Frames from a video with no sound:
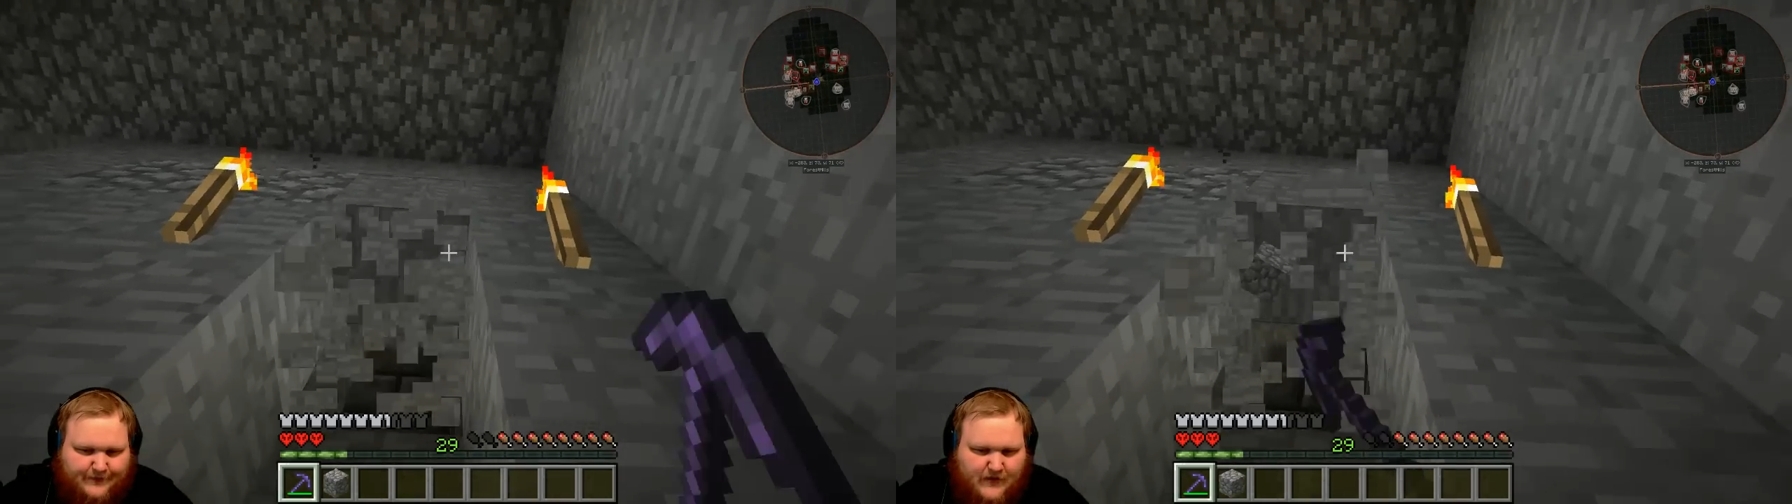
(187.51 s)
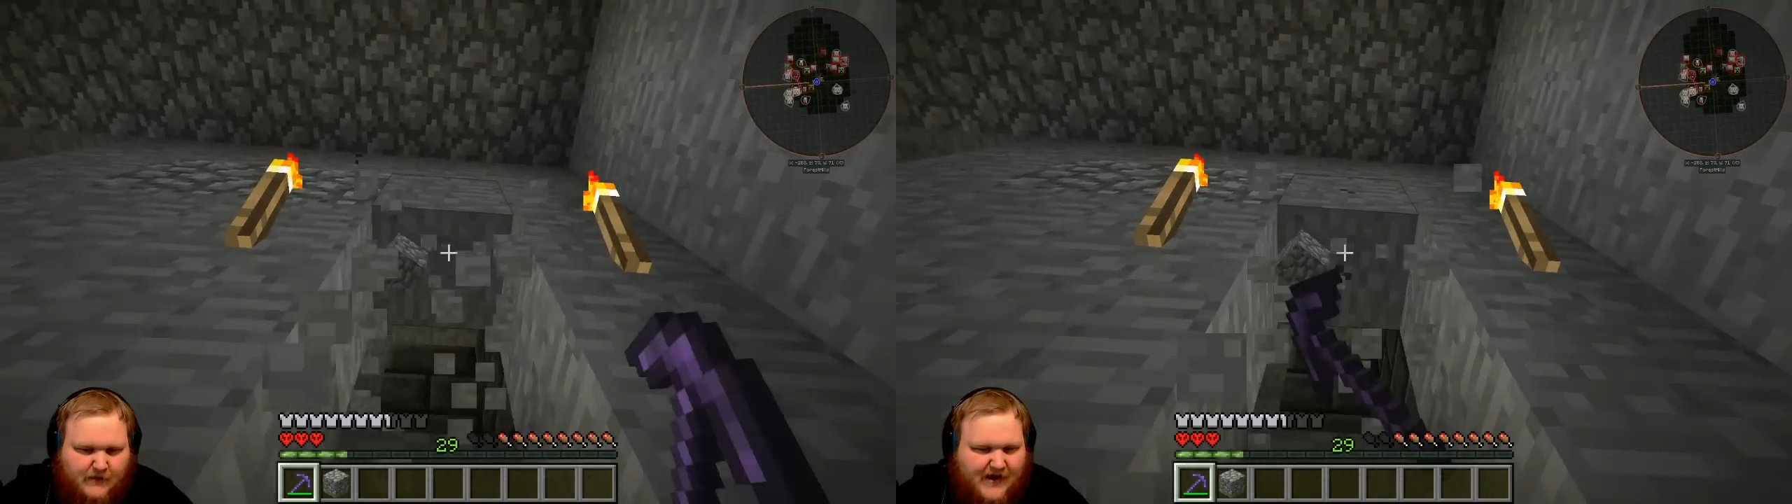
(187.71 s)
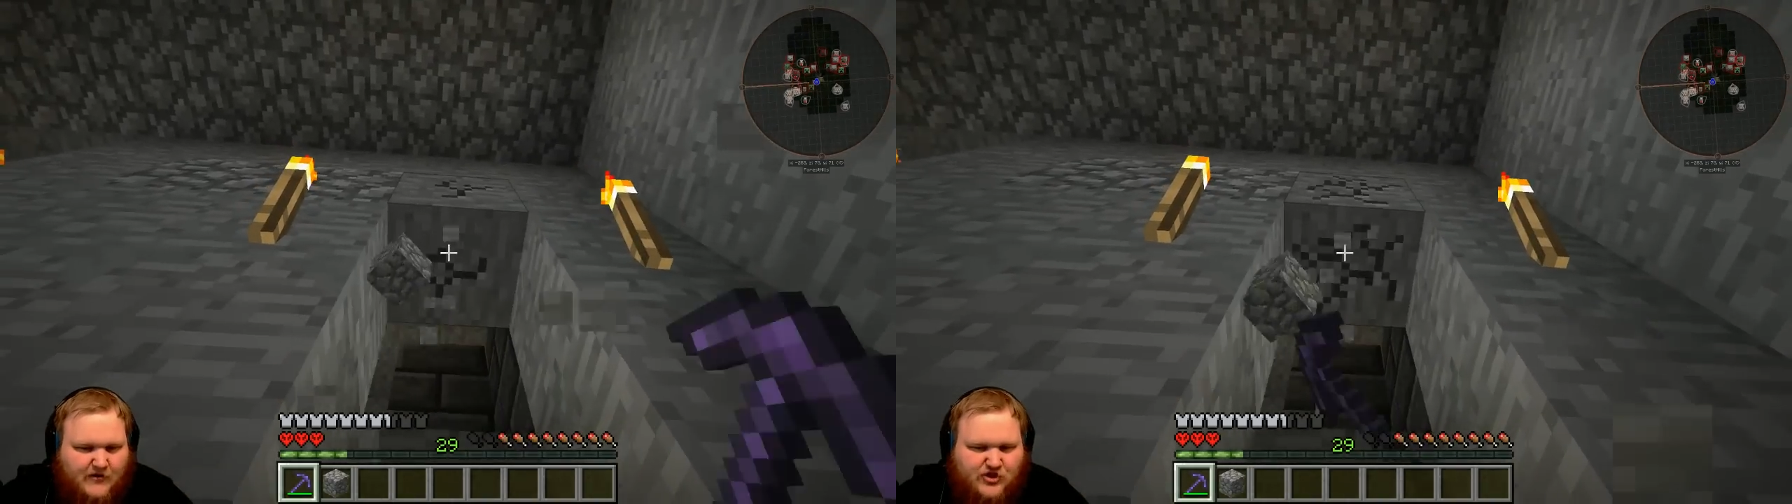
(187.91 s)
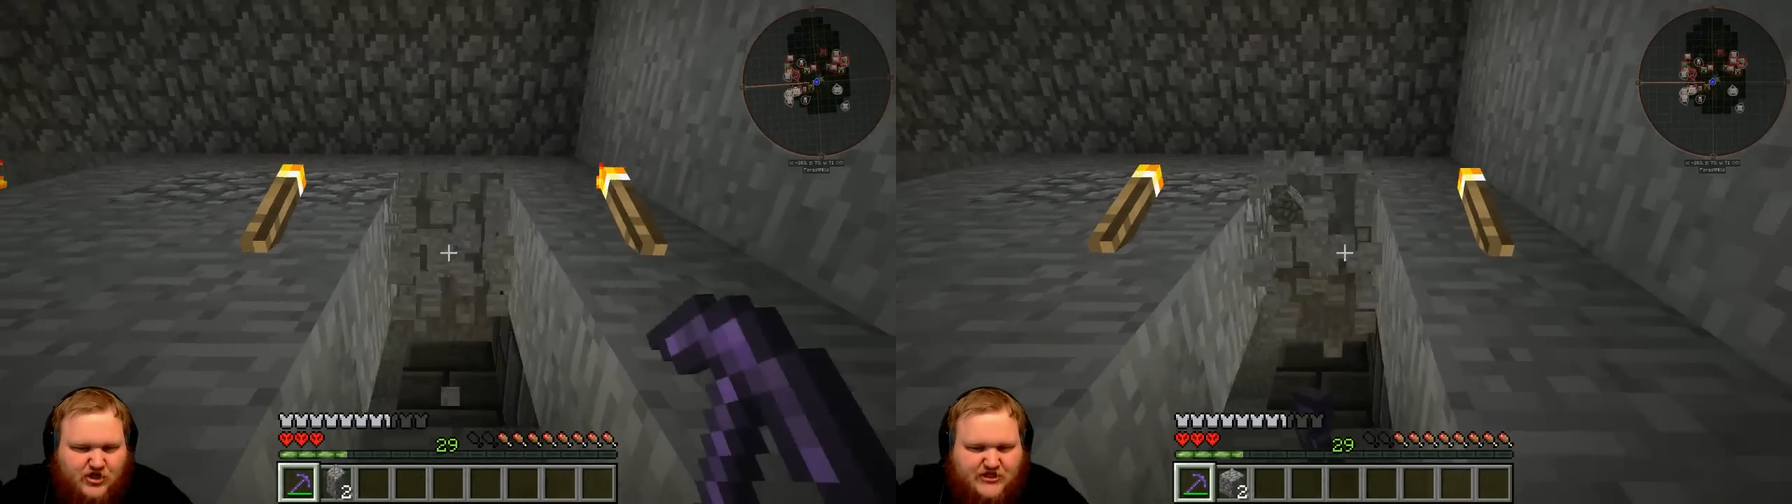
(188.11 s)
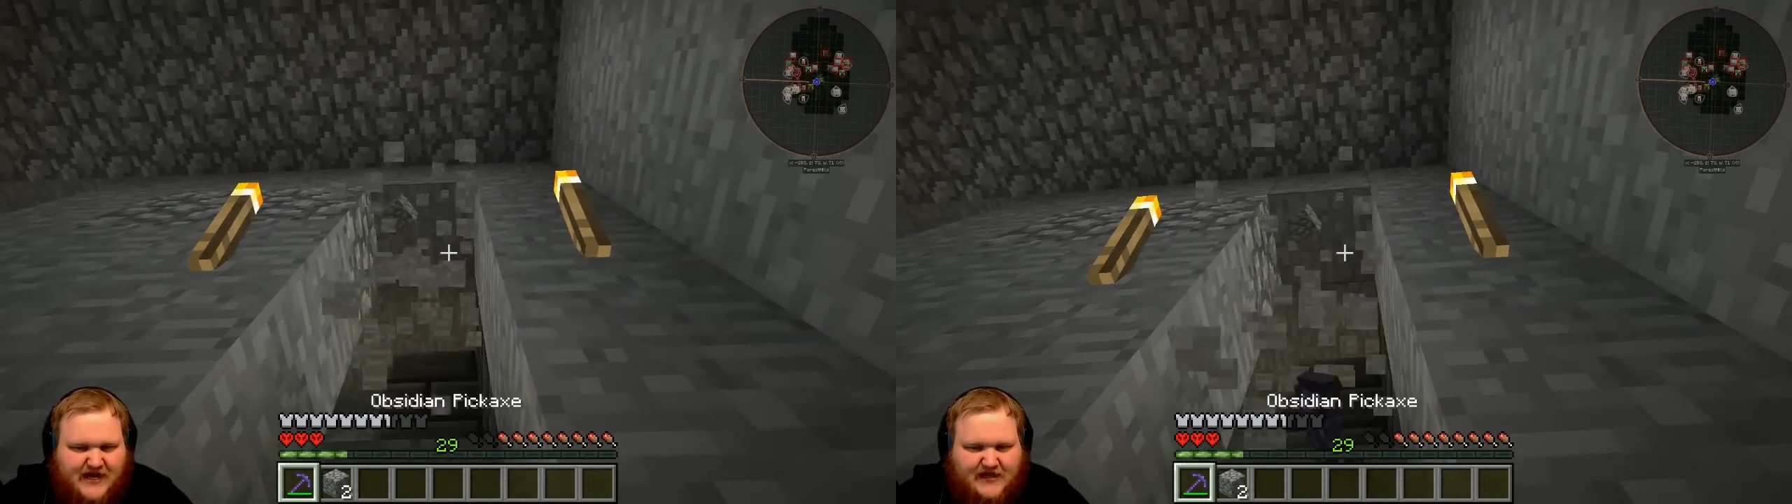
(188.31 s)
All right, it
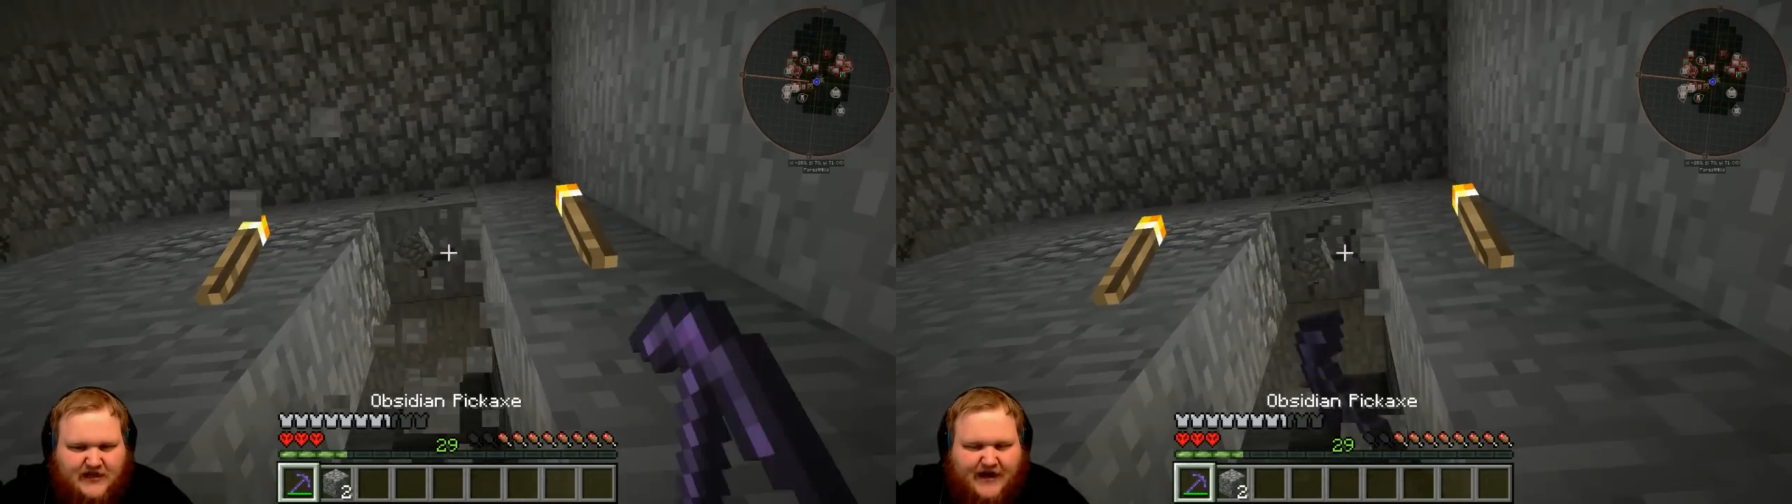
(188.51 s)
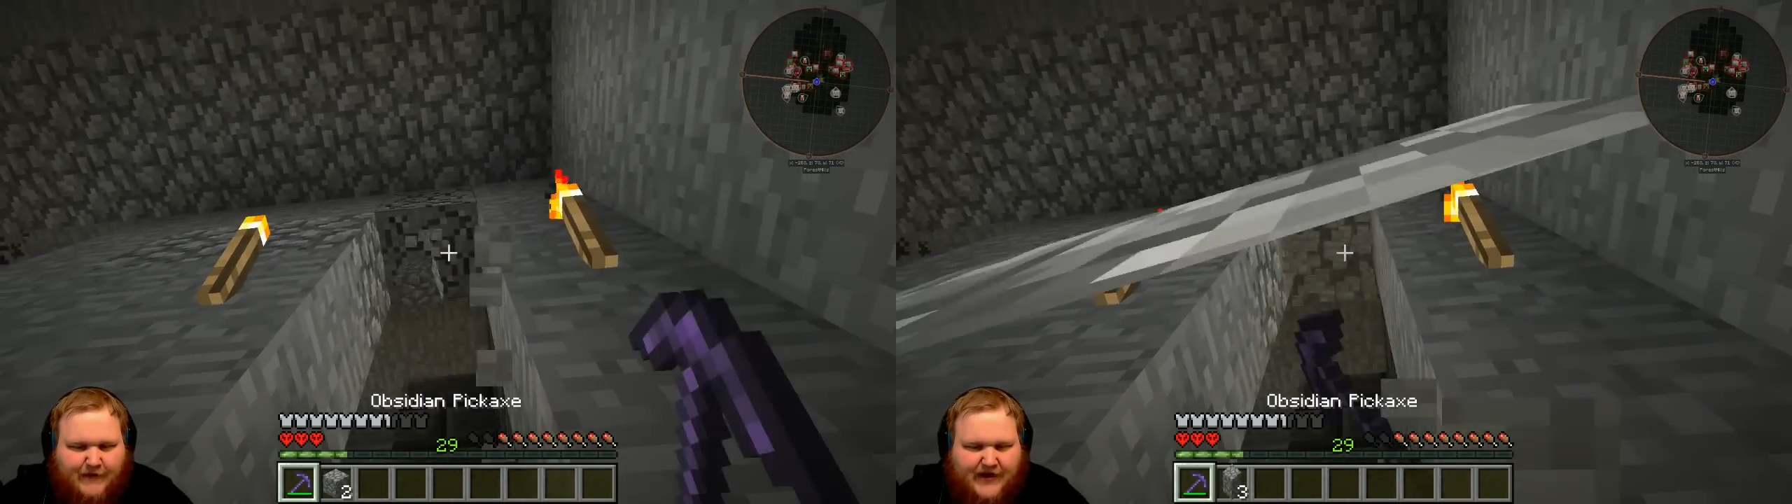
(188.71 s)
shouldn't take... There we